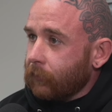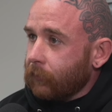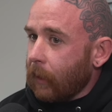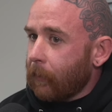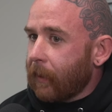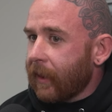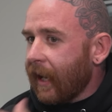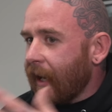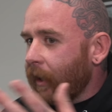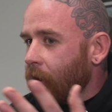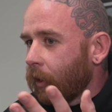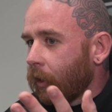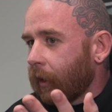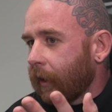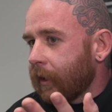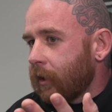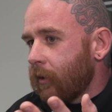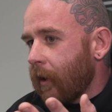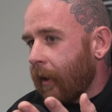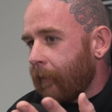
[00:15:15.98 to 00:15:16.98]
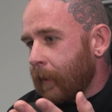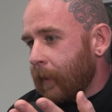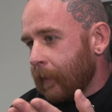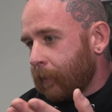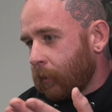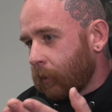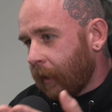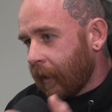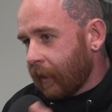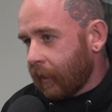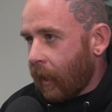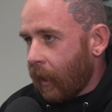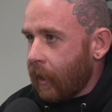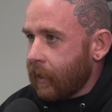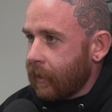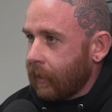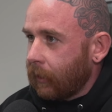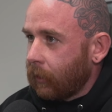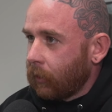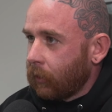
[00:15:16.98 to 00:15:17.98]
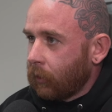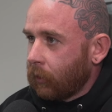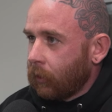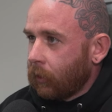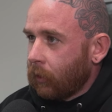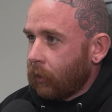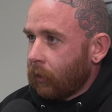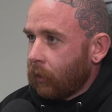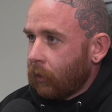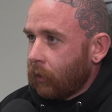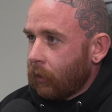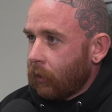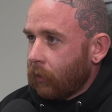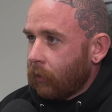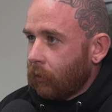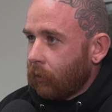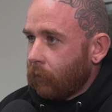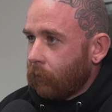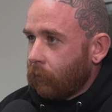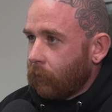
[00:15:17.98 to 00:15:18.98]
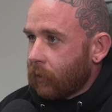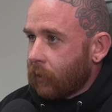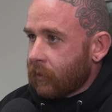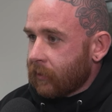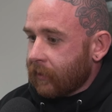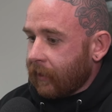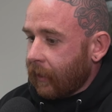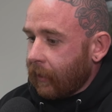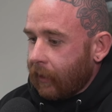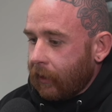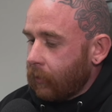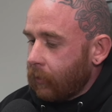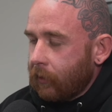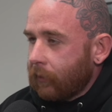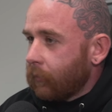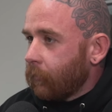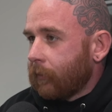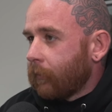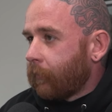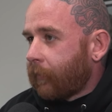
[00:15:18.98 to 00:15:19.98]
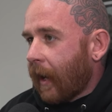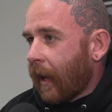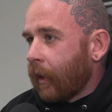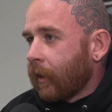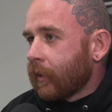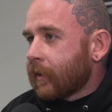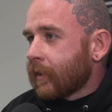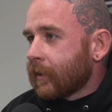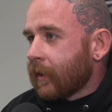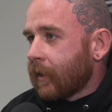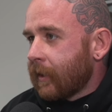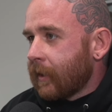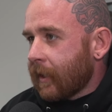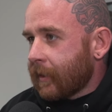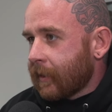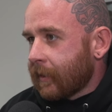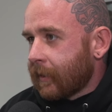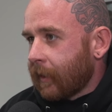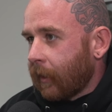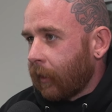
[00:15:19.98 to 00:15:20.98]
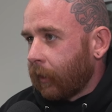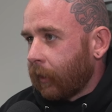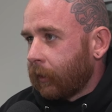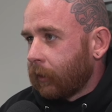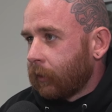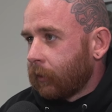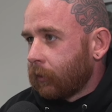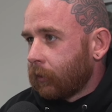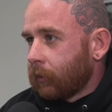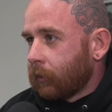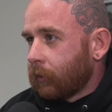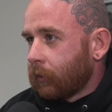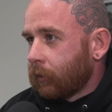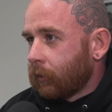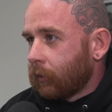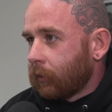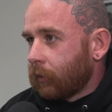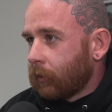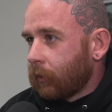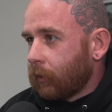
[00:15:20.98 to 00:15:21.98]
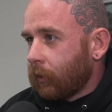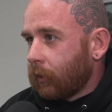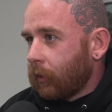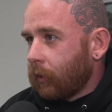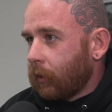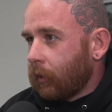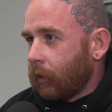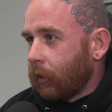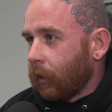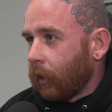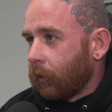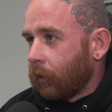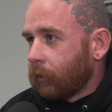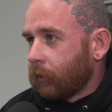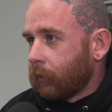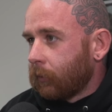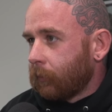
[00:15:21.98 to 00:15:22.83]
But then I don't know, like you have people like Gandhi, which is like, violence is unnecessary. You know?